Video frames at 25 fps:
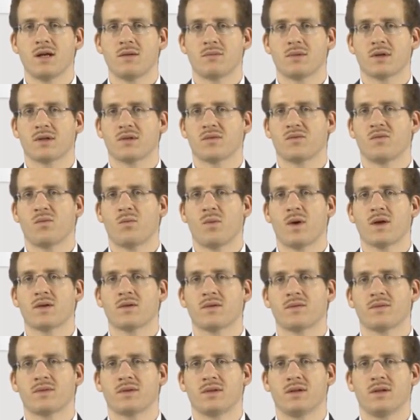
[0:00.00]
But if one
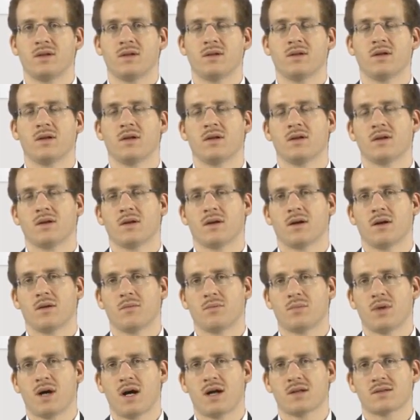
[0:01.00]
of the
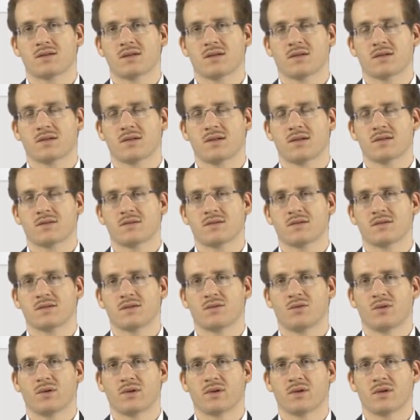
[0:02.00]
parts in a cluster is
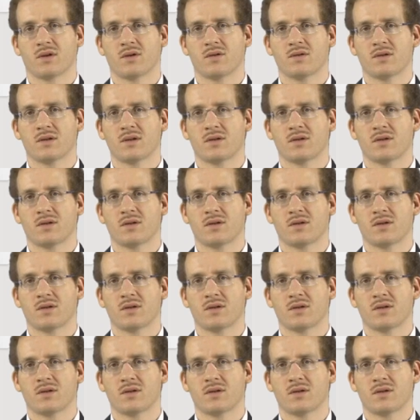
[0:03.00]
going down,